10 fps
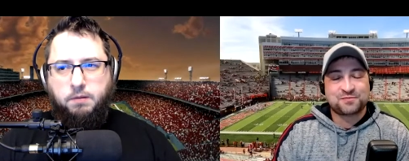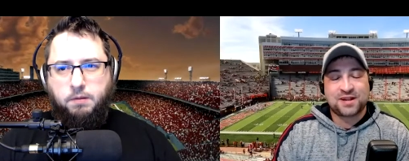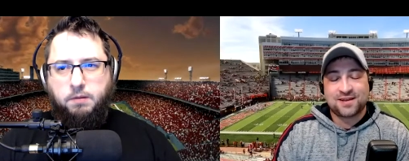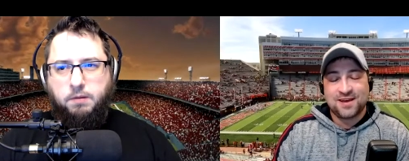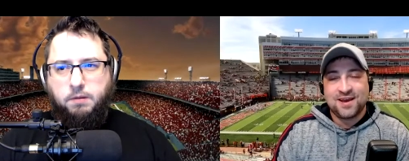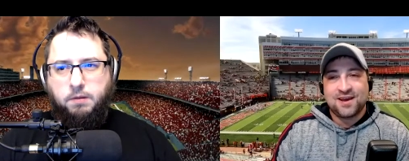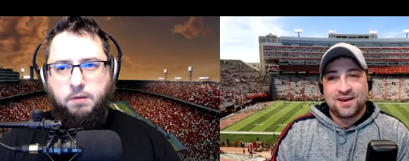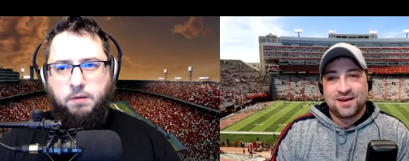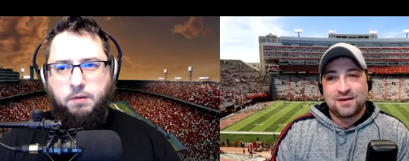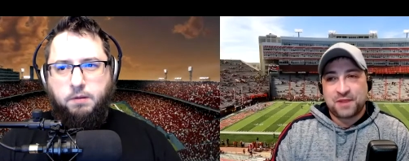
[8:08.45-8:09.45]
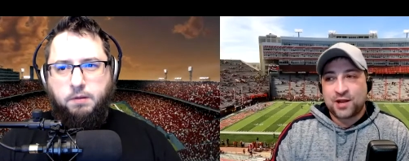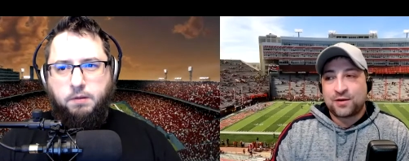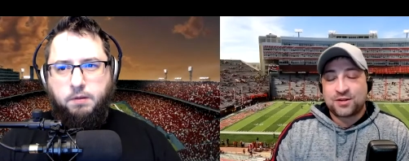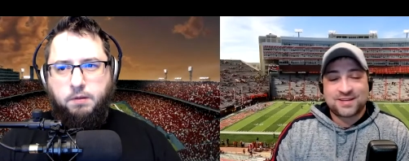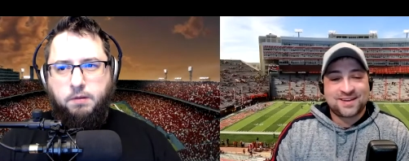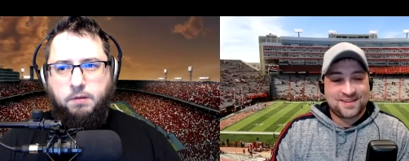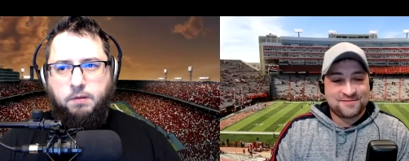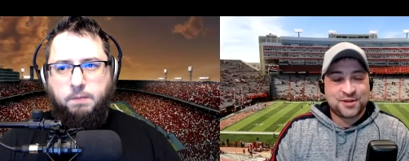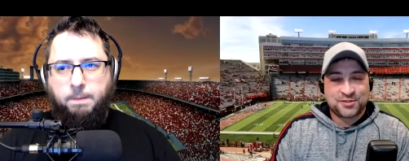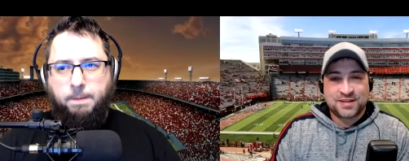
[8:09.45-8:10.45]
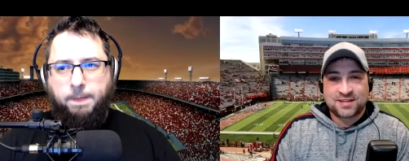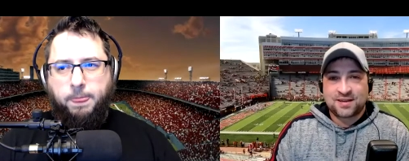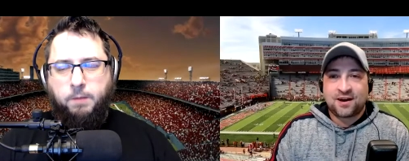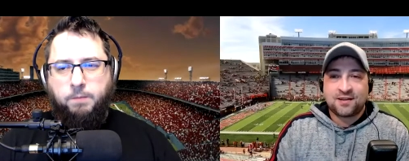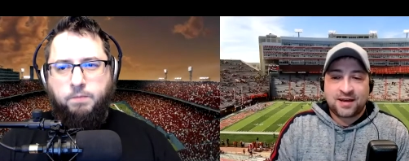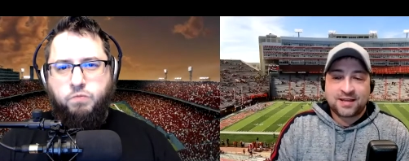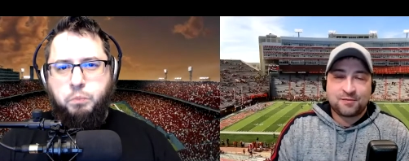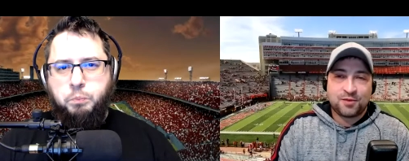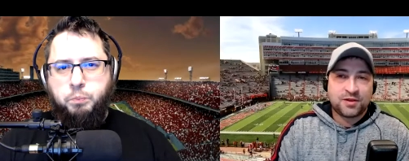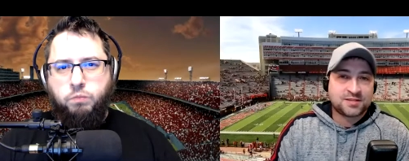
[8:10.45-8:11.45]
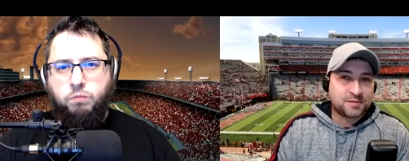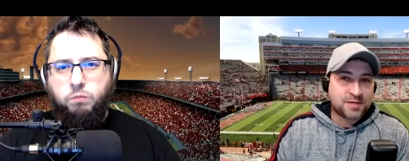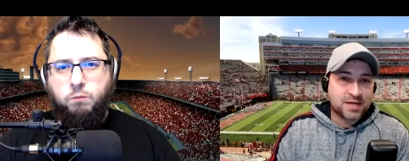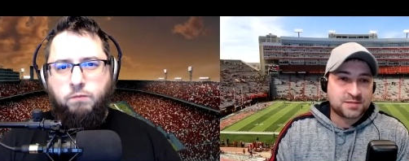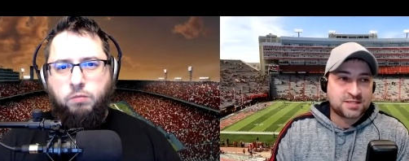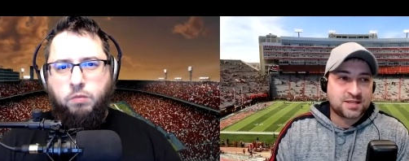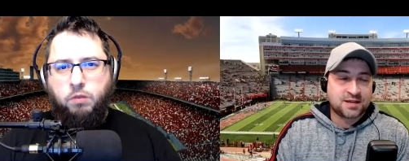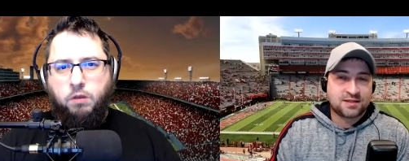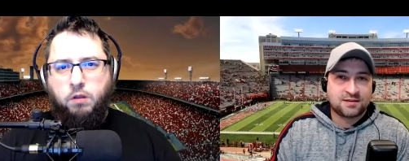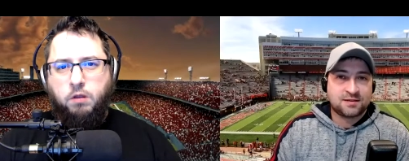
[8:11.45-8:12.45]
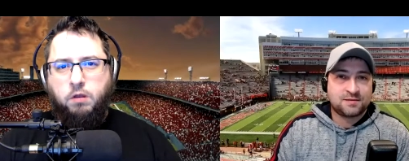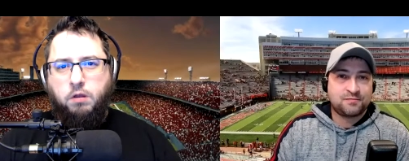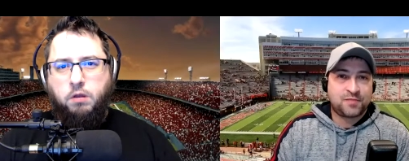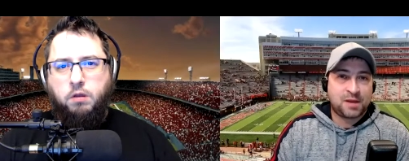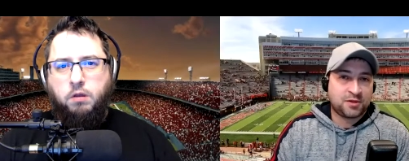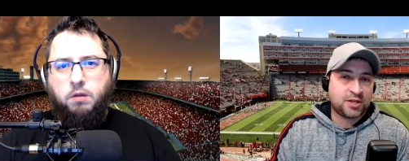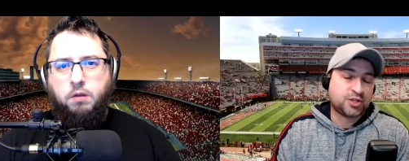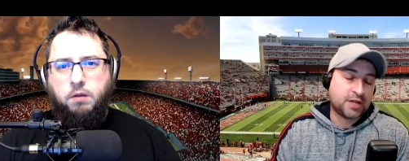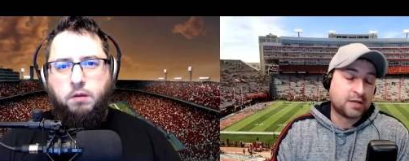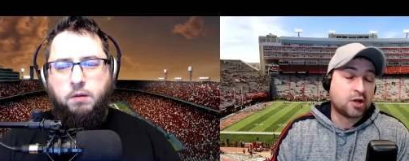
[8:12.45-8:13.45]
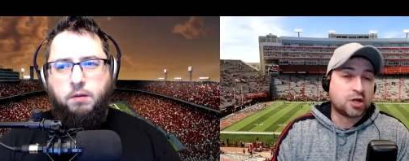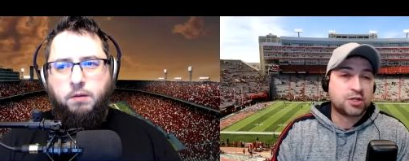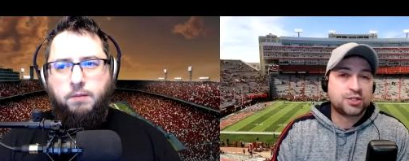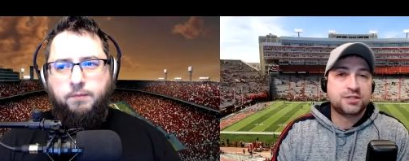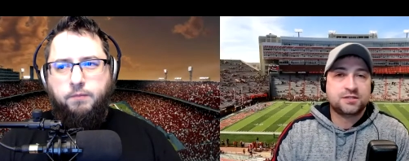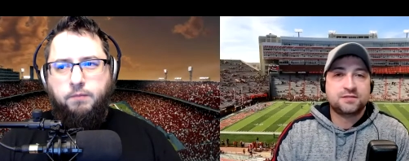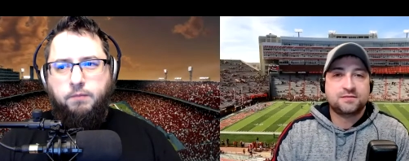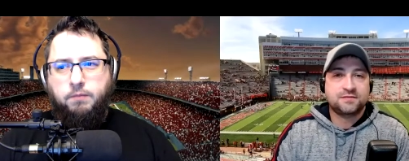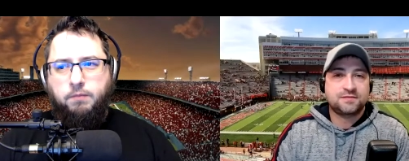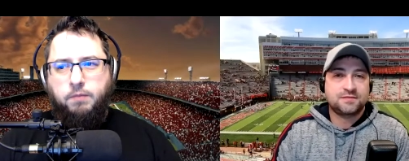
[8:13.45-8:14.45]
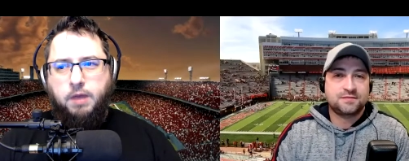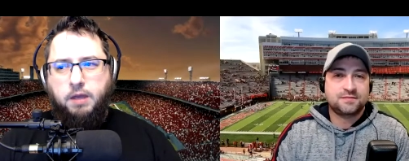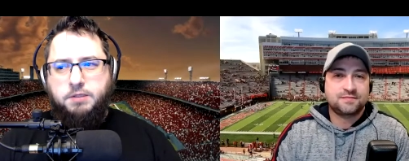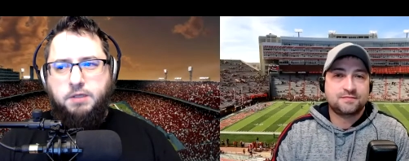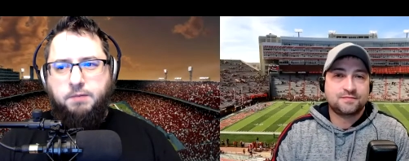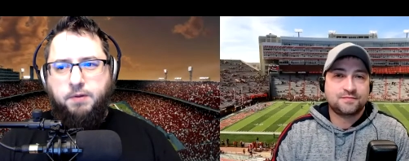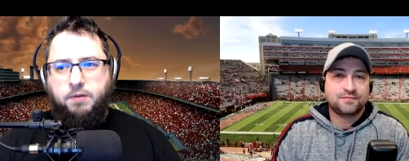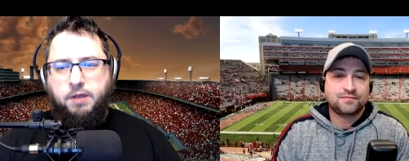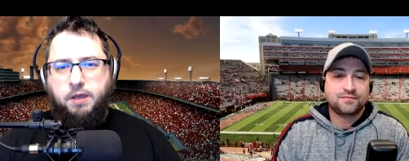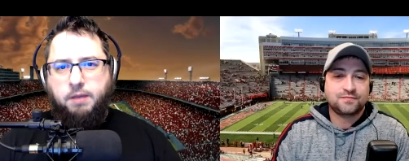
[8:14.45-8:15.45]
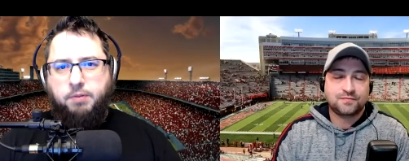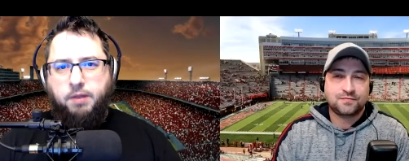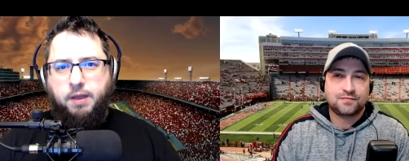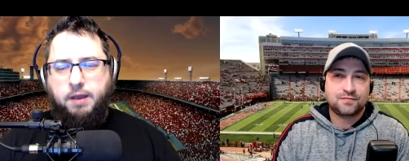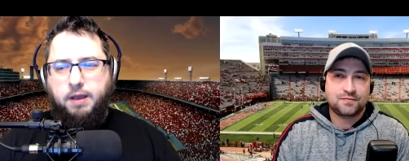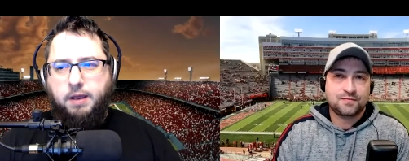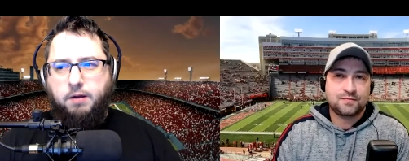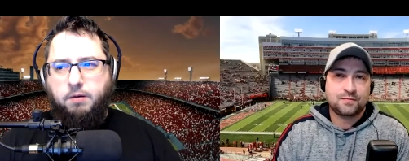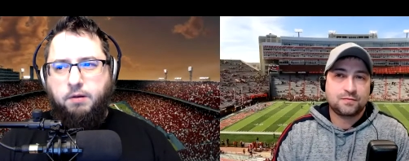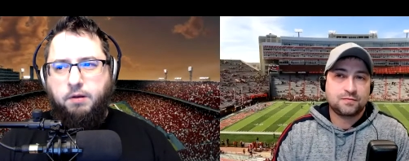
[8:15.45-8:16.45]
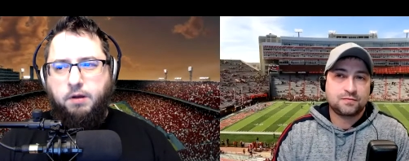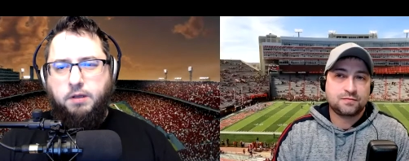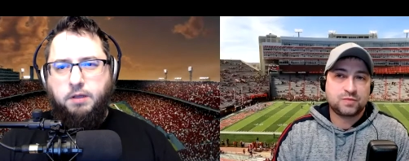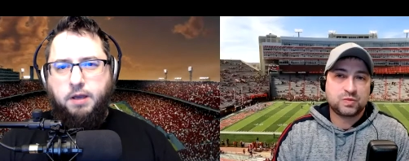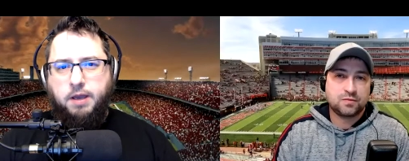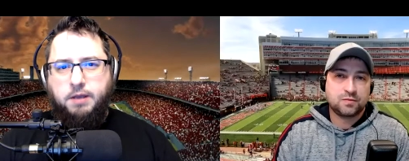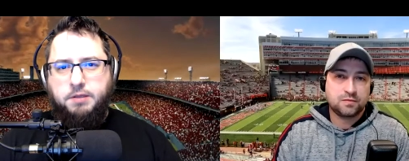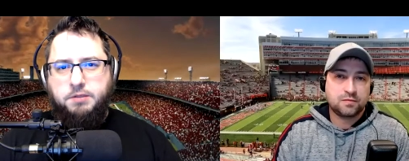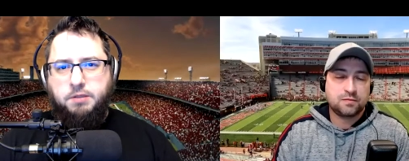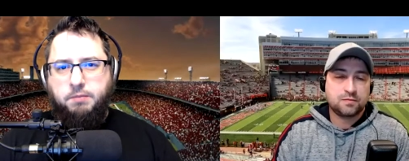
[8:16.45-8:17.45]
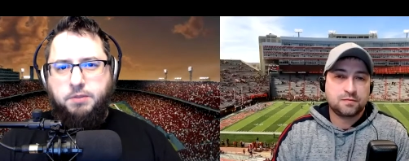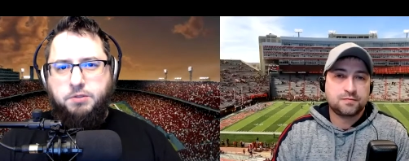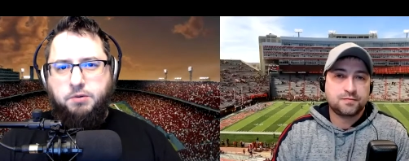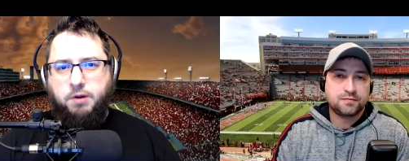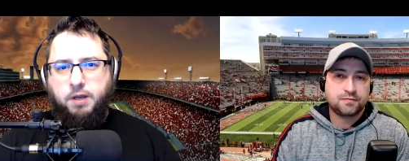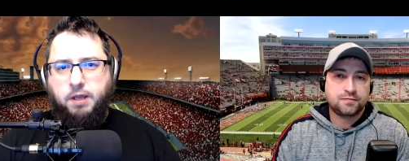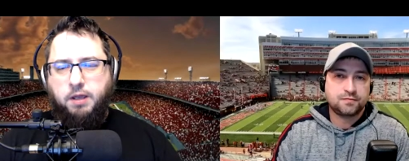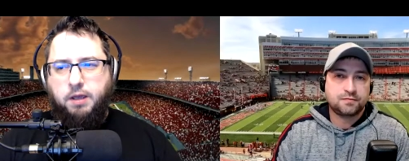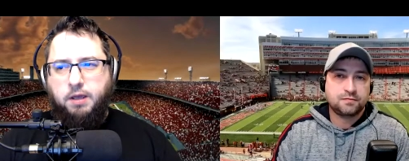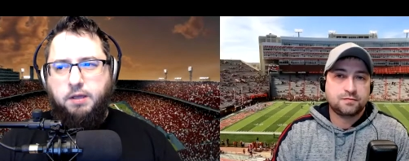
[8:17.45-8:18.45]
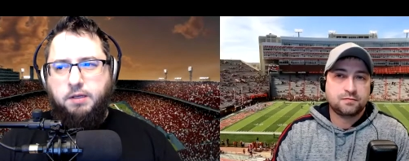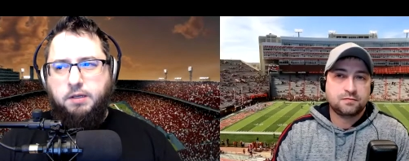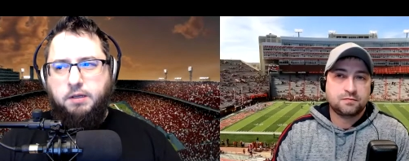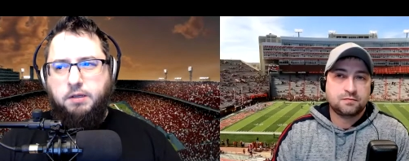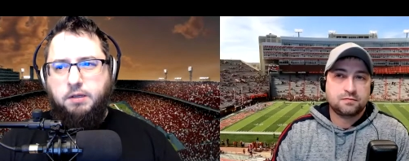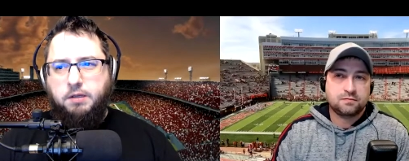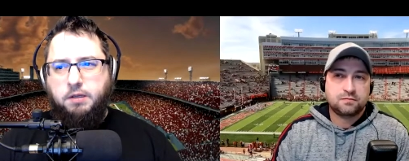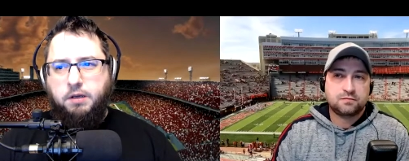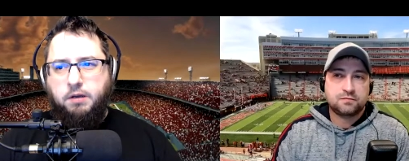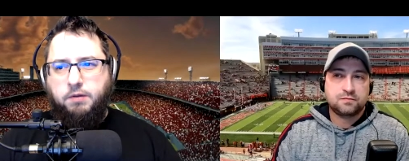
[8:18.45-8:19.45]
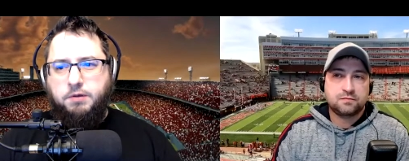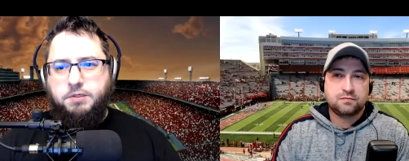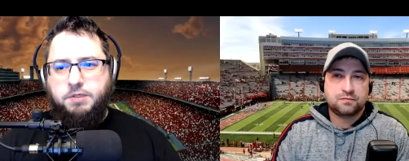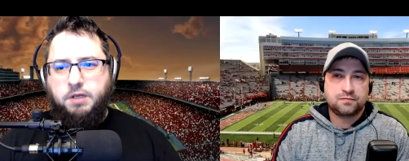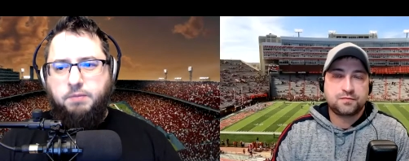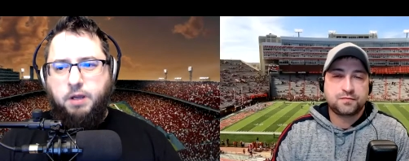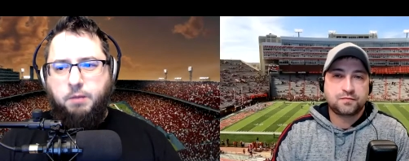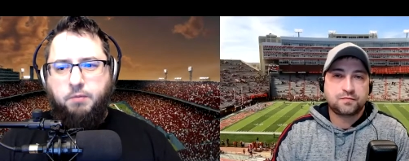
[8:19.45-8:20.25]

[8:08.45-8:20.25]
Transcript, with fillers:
Speaker 1: but but I don't understand what you're saying is the online community sometimes is not the population at large.
Speaker 2: Yeah, typically a play now online is the majority and you know they're just mm-hmm. going to pick up and